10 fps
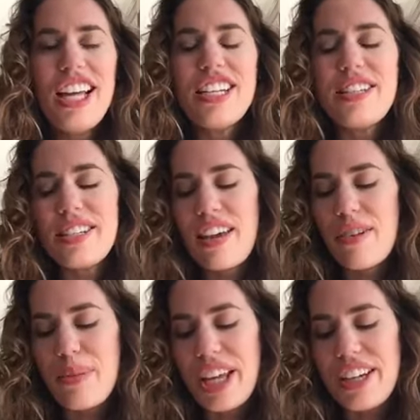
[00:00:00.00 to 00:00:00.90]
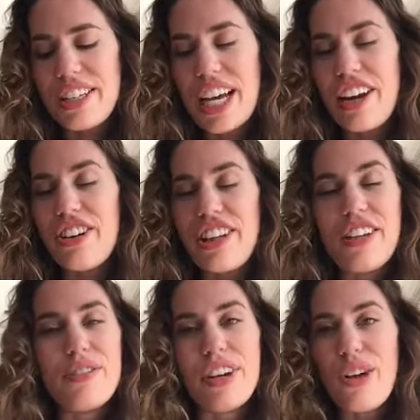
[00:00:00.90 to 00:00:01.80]
It's given me an entirely
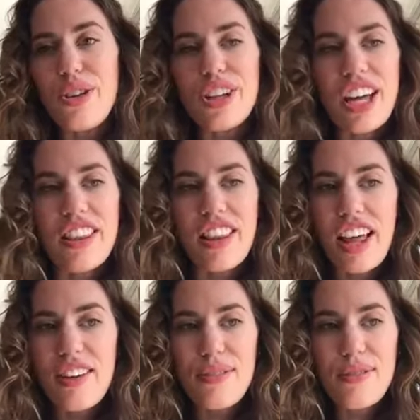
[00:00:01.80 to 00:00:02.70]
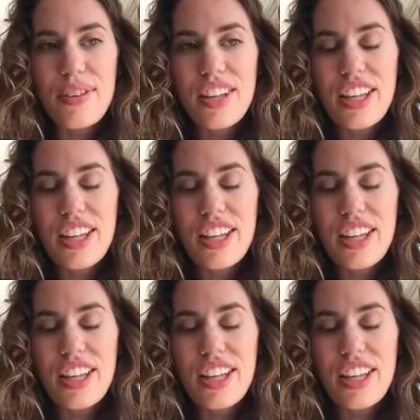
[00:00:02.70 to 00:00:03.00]
different outlook on life,